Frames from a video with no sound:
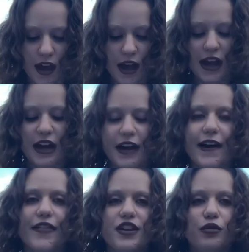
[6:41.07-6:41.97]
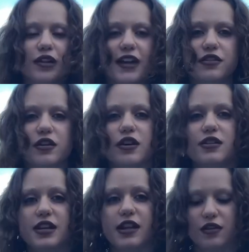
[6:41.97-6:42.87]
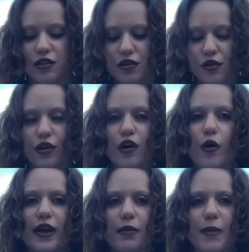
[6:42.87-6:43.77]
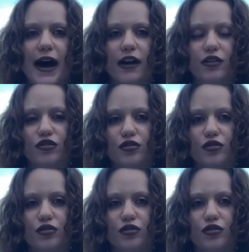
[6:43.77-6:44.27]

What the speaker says: And he would like to continue going back